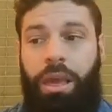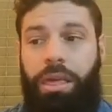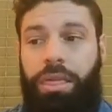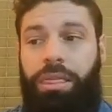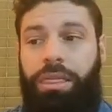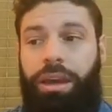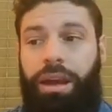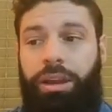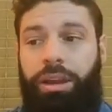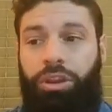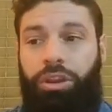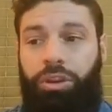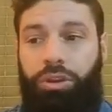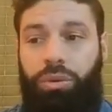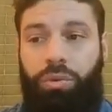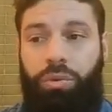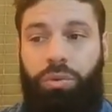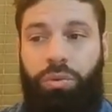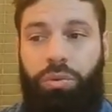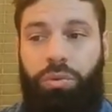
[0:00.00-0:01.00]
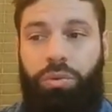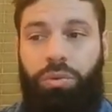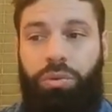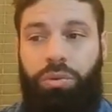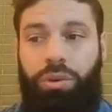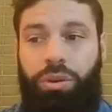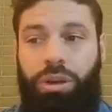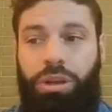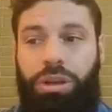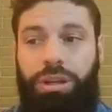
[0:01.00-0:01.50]
that you
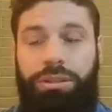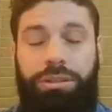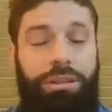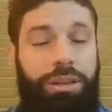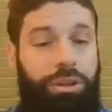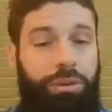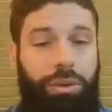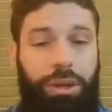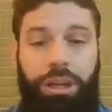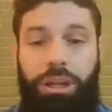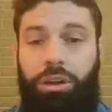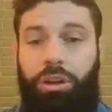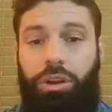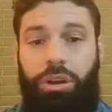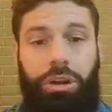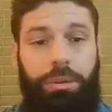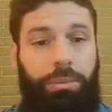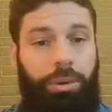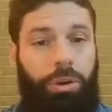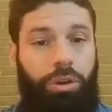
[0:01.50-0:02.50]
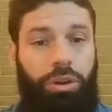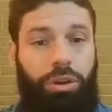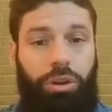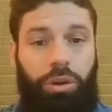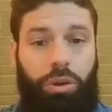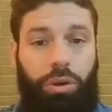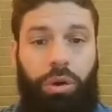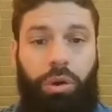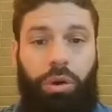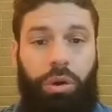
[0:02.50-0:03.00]
continually learn about
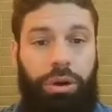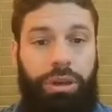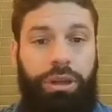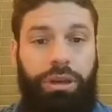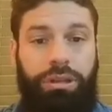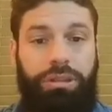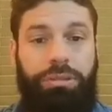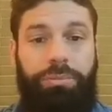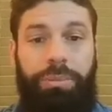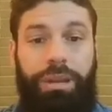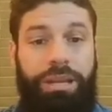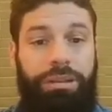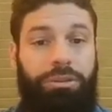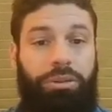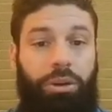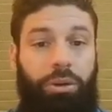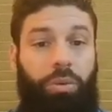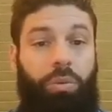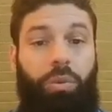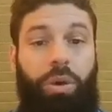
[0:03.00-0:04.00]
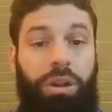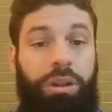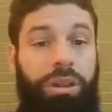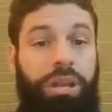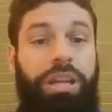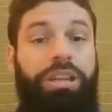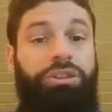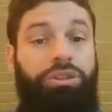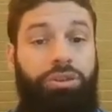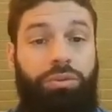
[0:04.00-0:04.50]
your audience based on what
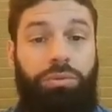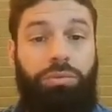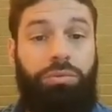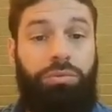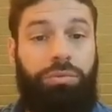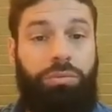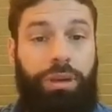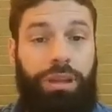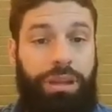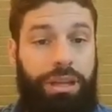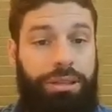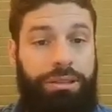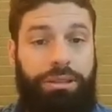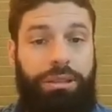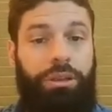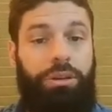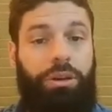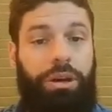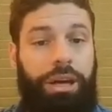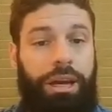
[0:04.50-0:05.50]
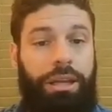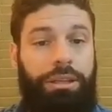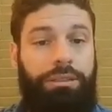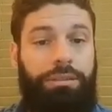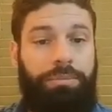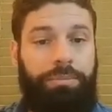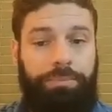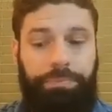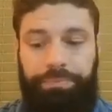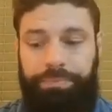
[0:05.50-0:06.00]
they do when they see your ads,
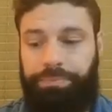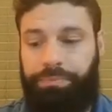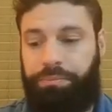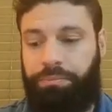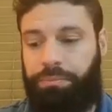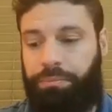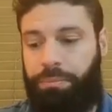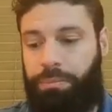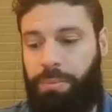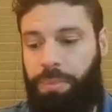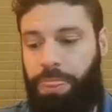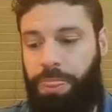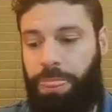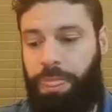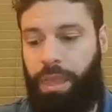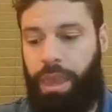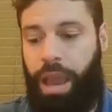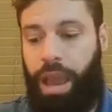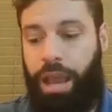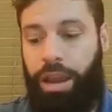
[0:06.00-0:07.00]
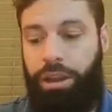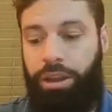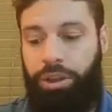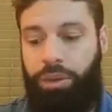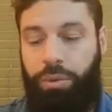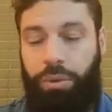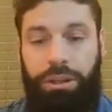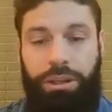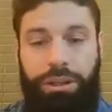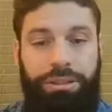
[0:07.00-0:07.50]
and
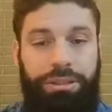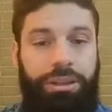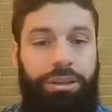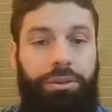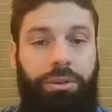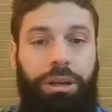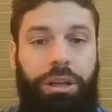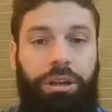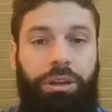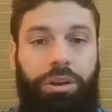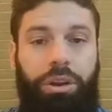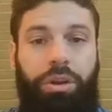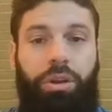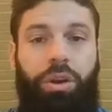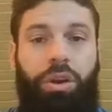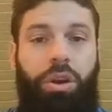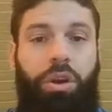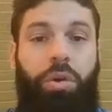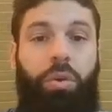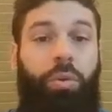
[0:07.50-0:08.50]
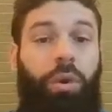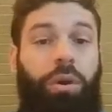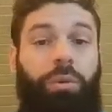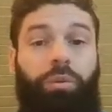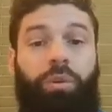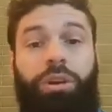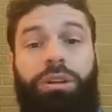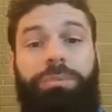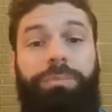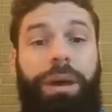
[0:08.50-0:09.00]
you will continually learn what
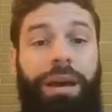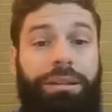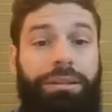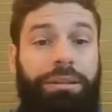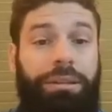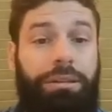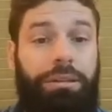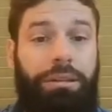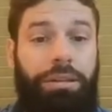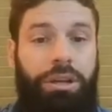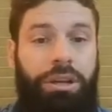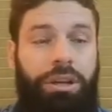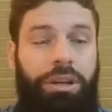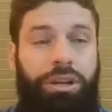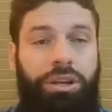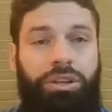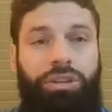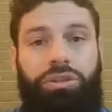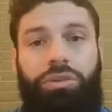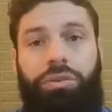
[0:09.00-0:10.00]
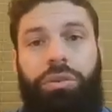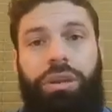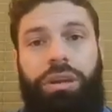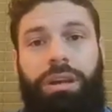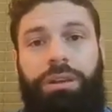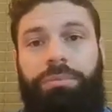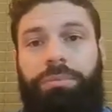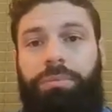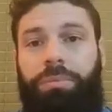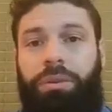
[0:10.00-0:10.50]
works better, so
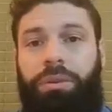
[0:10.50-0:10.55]
that